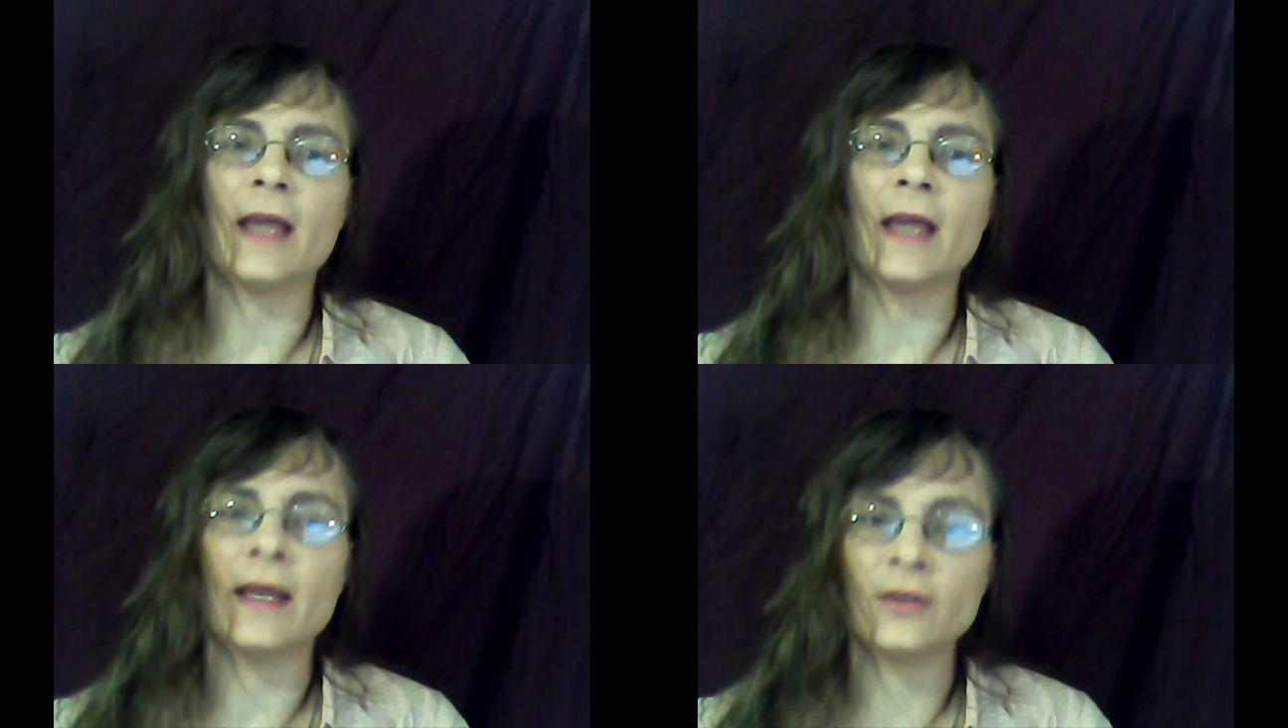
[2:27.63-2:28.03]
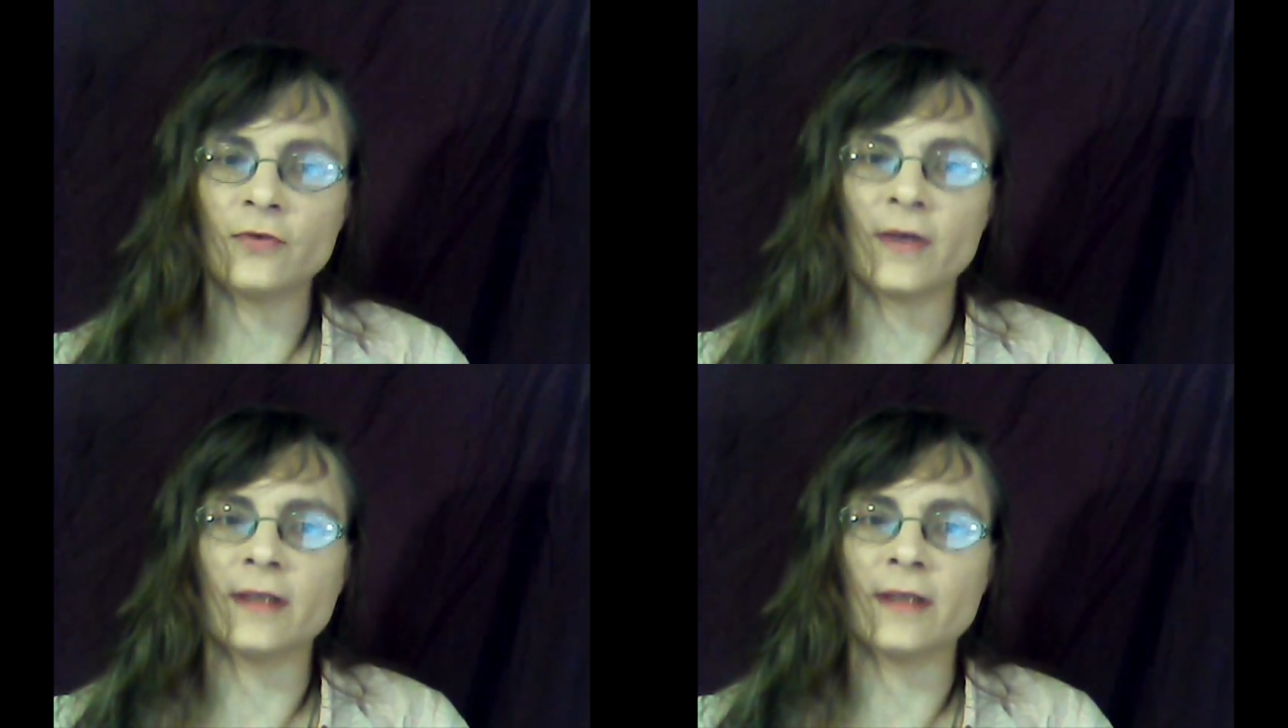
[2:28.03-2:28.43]
and
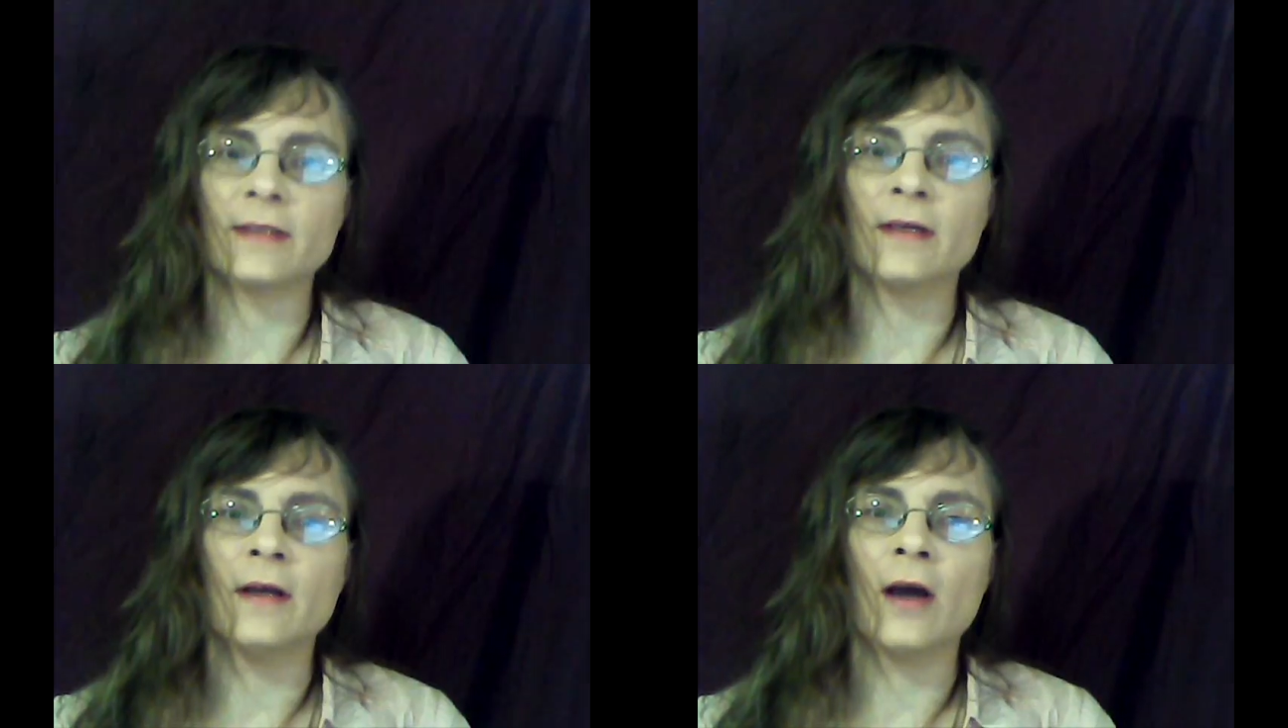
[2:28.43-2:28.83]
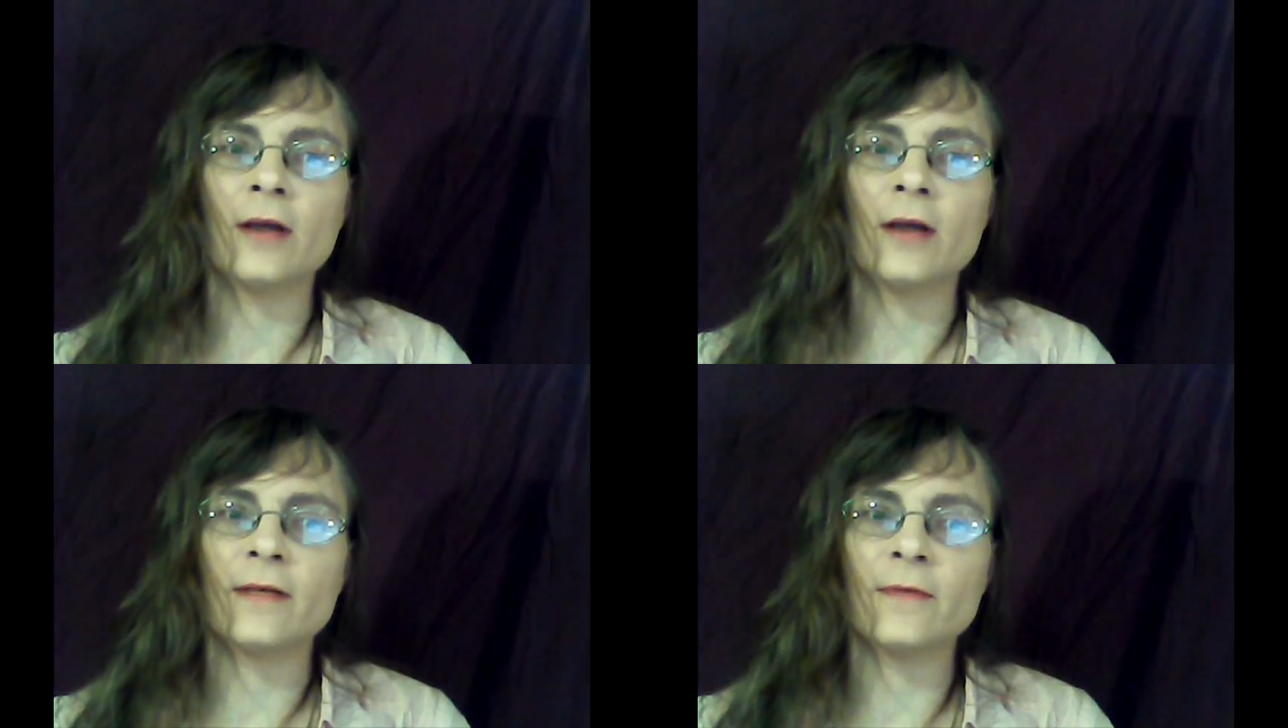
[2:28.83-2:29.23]
strengths
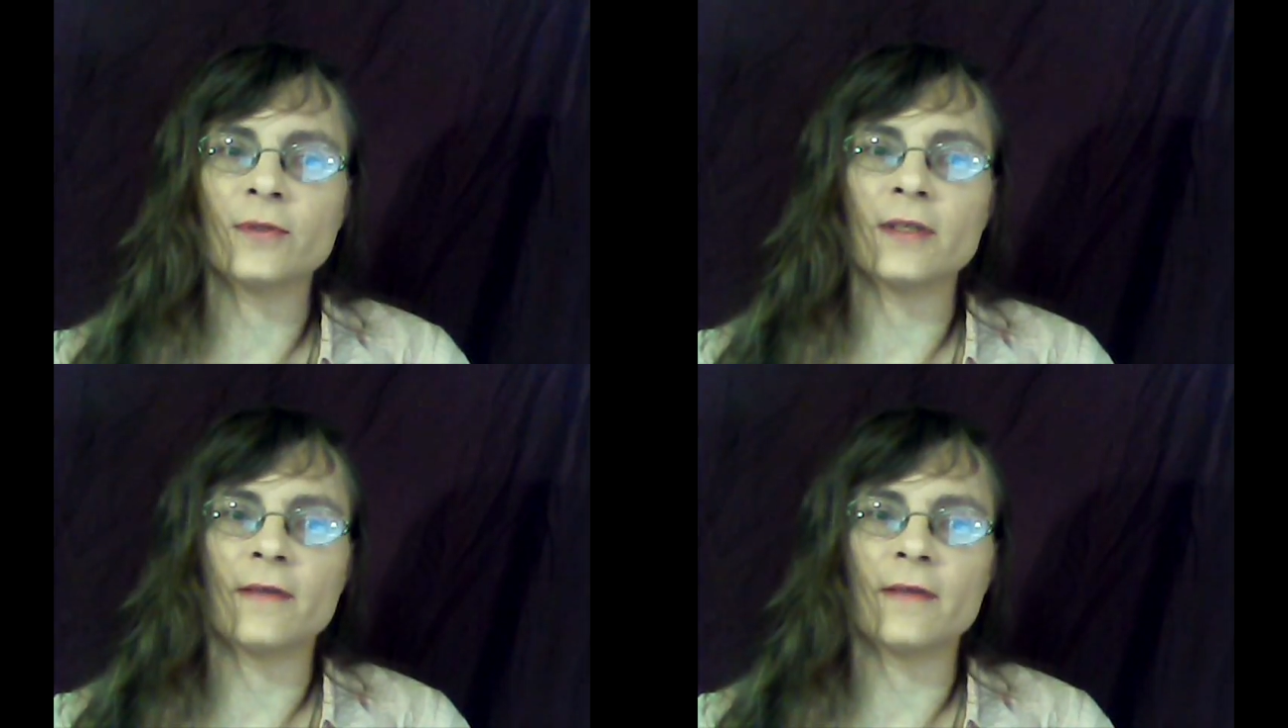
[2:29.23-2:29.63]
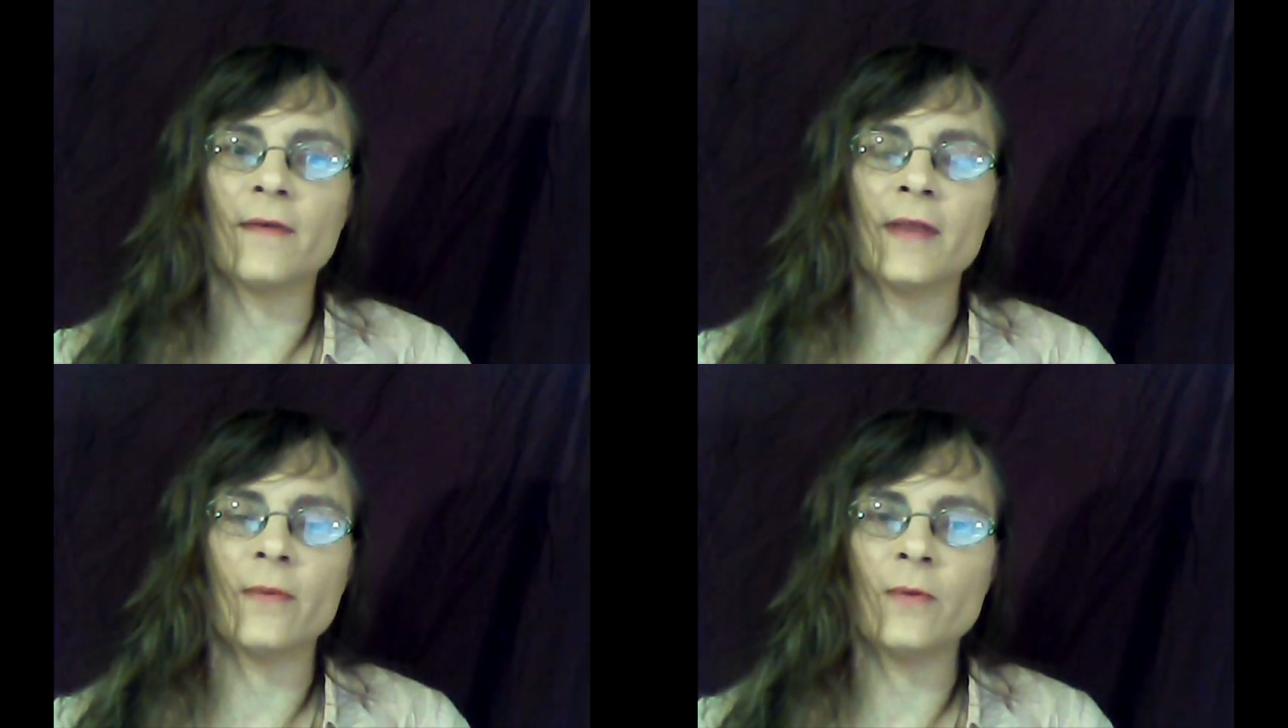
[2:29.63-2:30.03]
are diverse enough
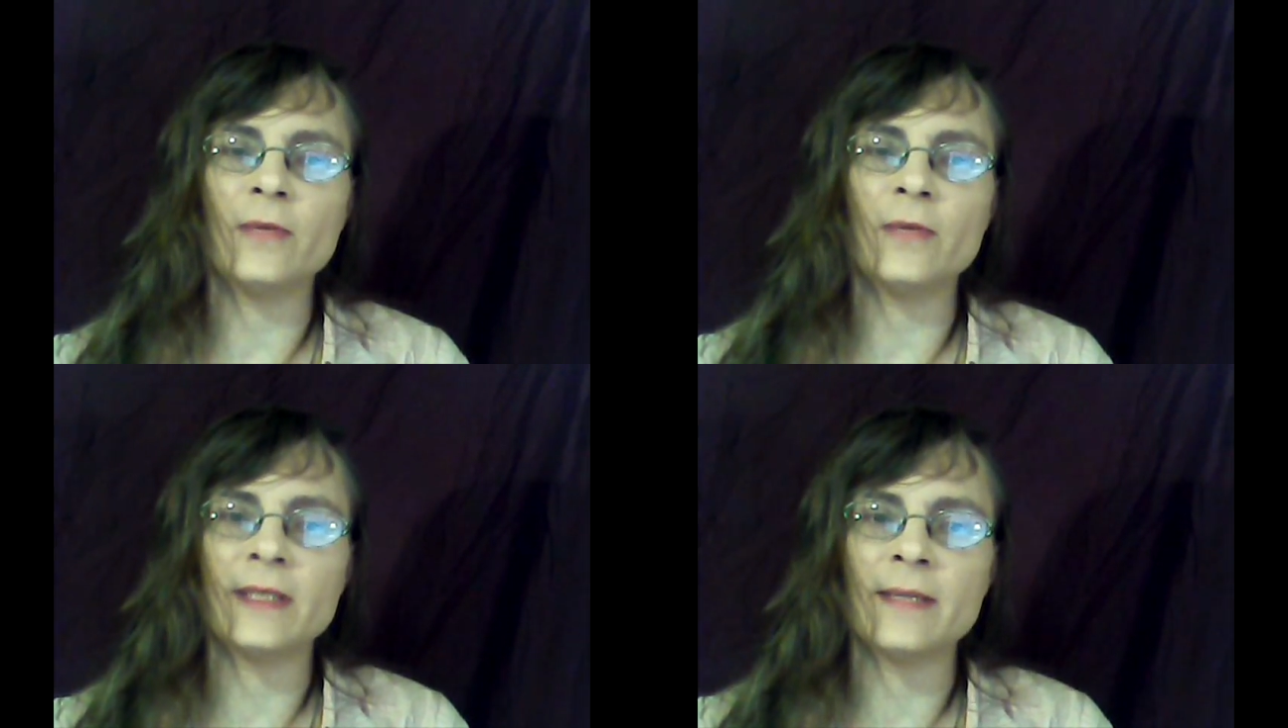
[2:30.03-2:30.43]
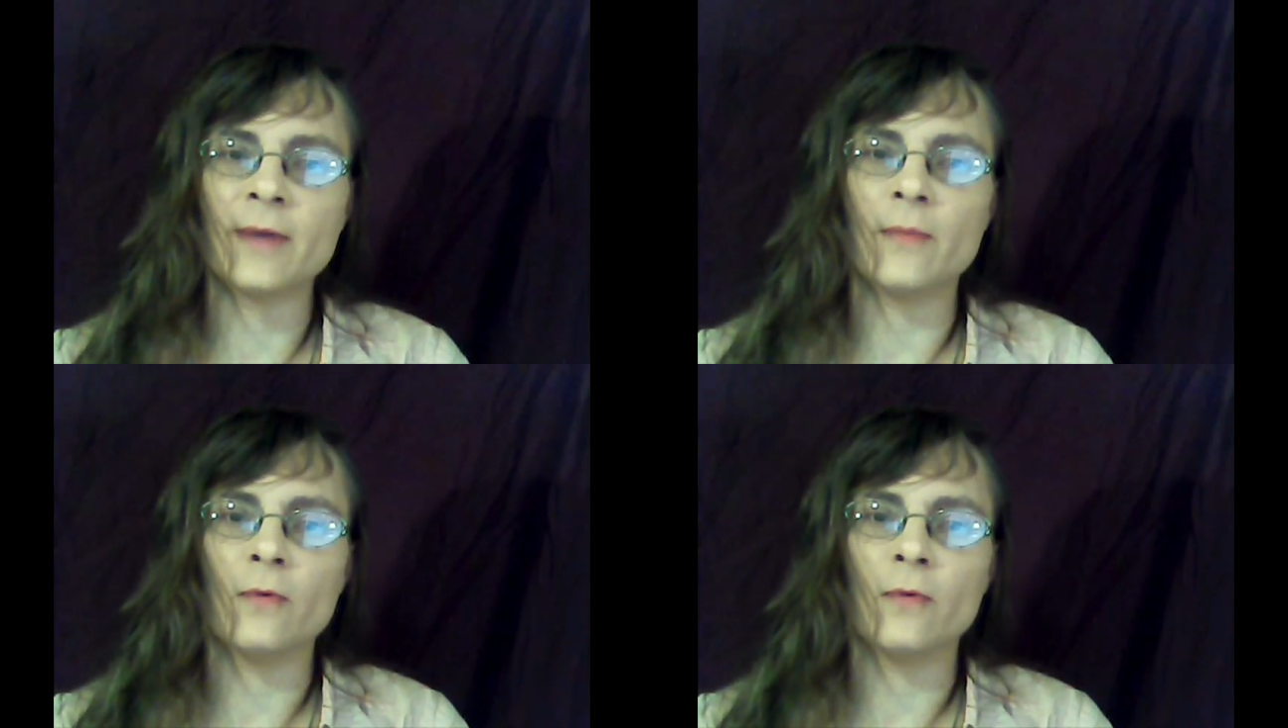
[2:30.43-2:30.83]
that when we team up,